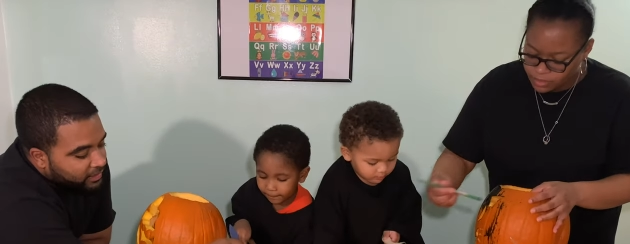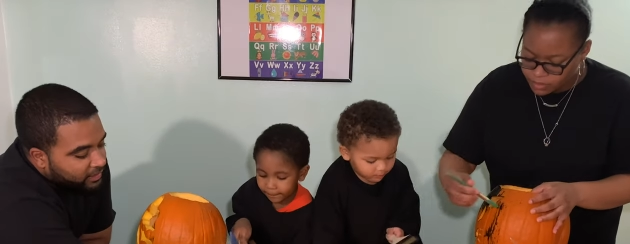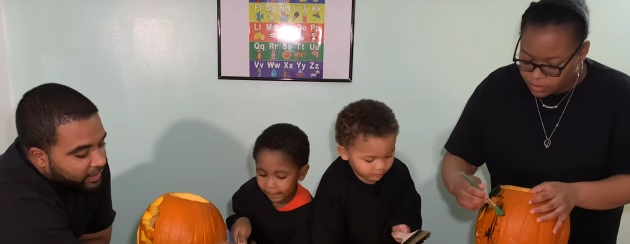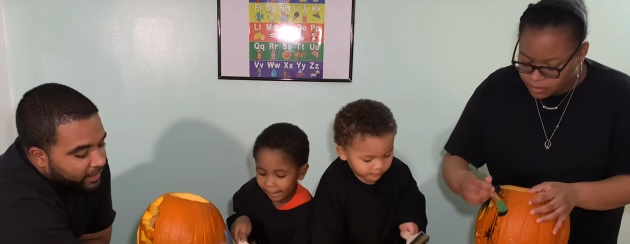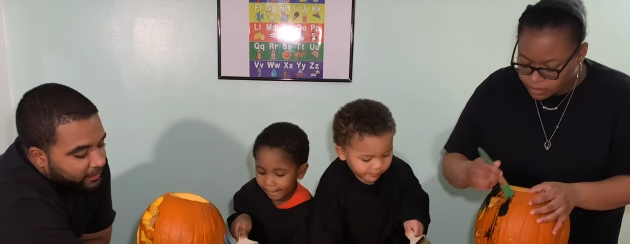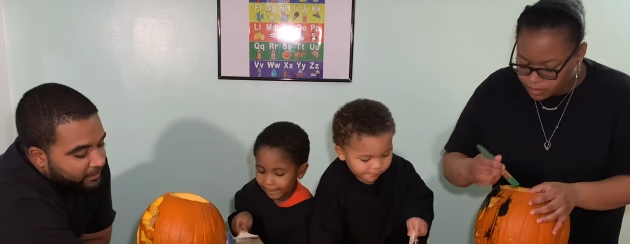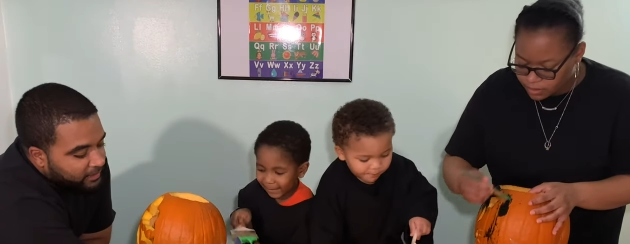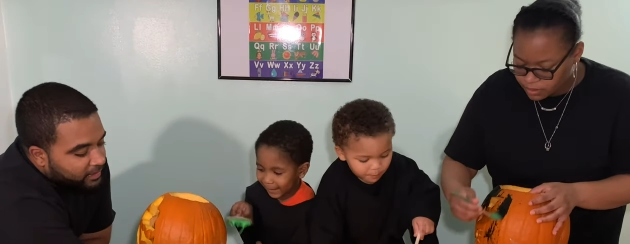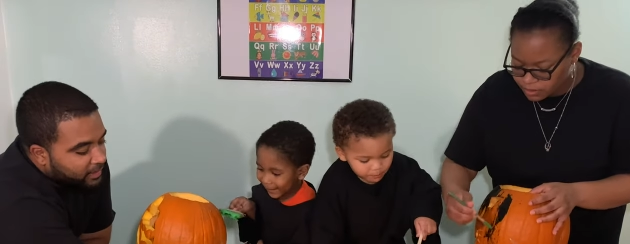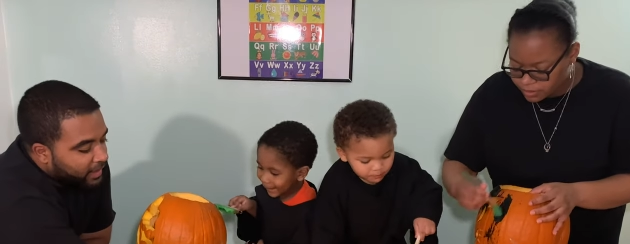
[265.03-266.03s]
Speaker 1: Okay.
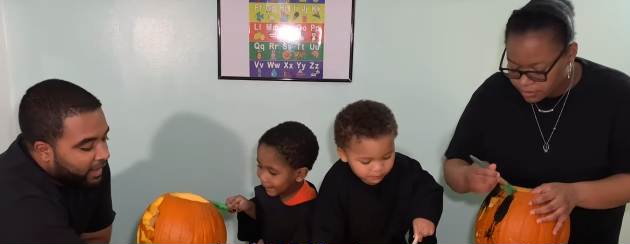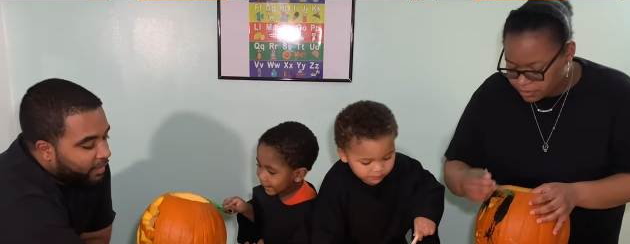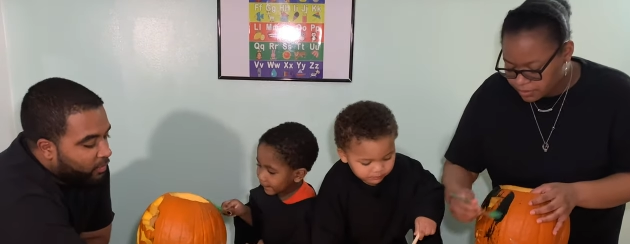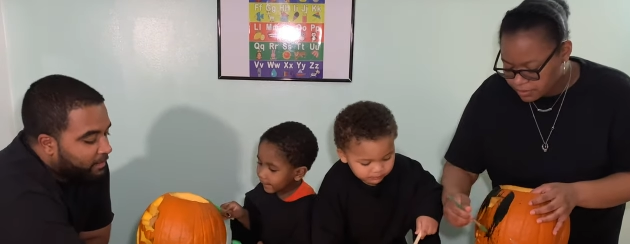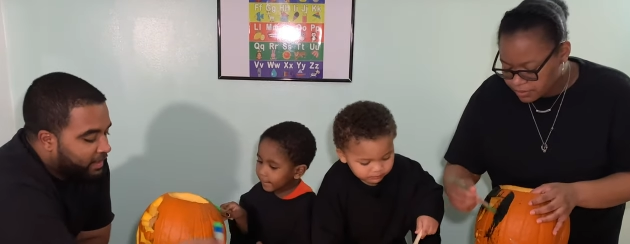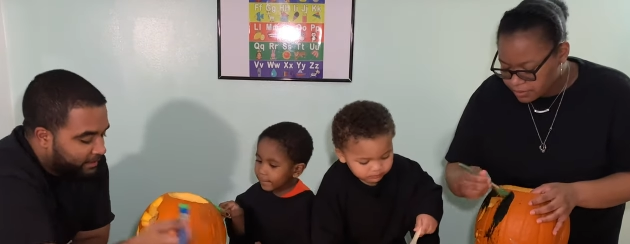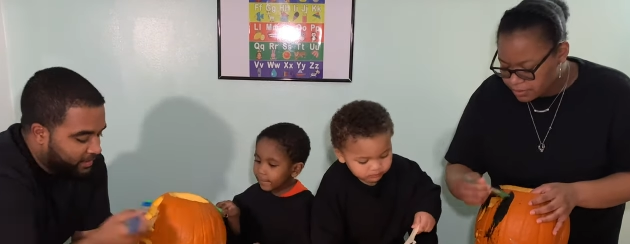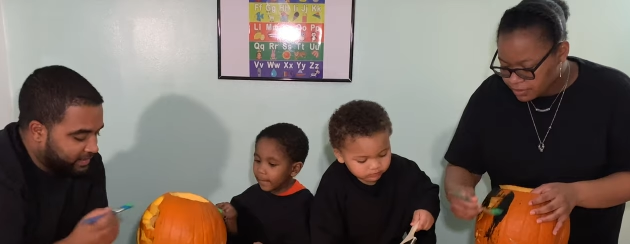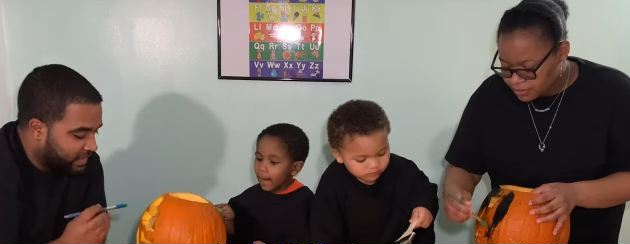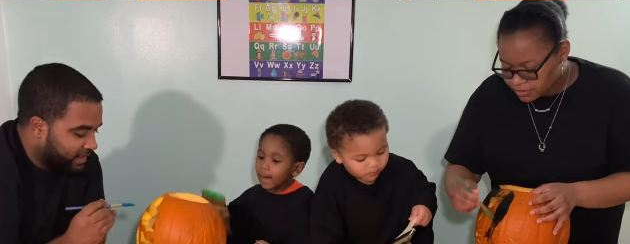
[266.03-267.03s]
Okay. And then we'll meet up on
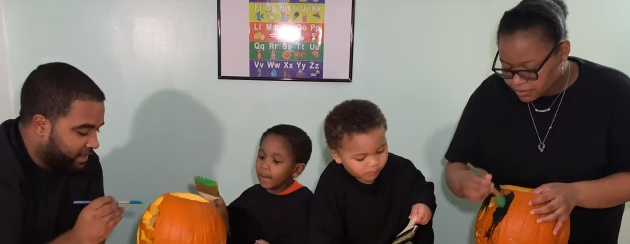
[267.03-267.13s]
the side.